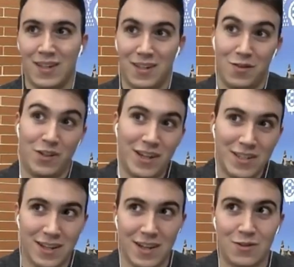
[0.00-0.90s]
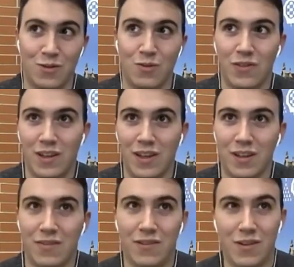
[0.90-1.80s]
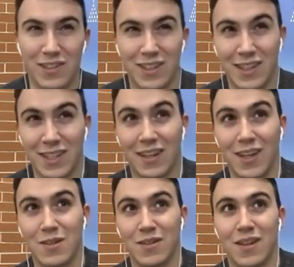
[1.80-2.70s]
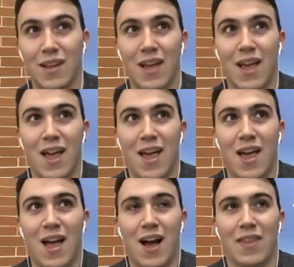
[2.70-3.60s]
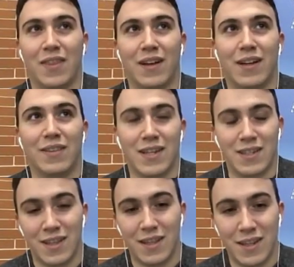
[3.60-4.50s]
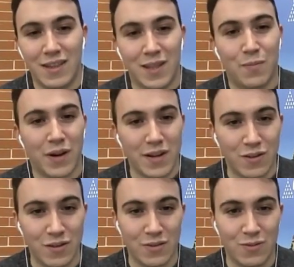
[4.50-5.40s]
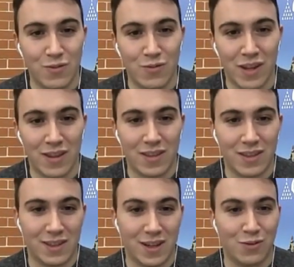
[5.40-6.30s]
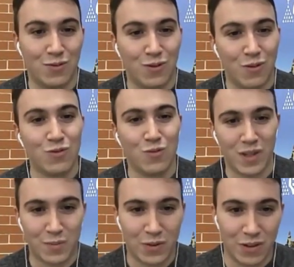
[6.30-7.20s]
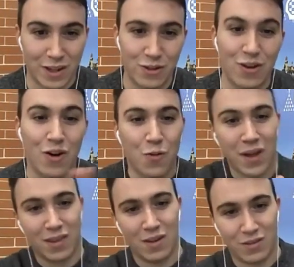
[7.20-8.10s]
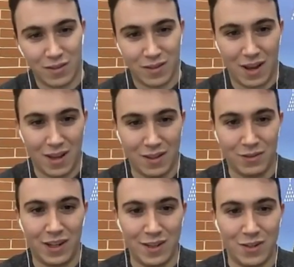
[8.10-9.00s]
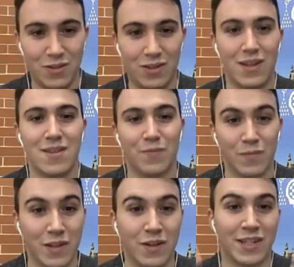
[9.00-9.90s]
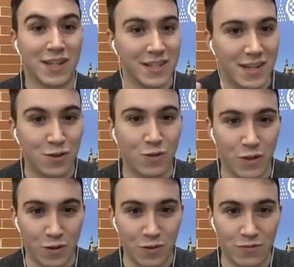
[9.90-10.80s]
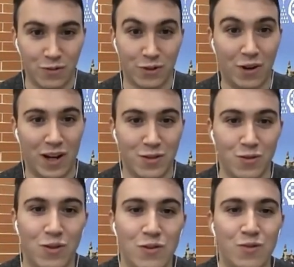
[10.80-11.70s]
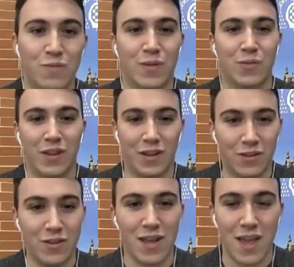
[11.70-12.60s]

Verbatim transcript: Research has to be founded in that case and doesn't need that pressure to do something that has to go into mass production right now. I am telling you that research has to be useful, so has to go into mass production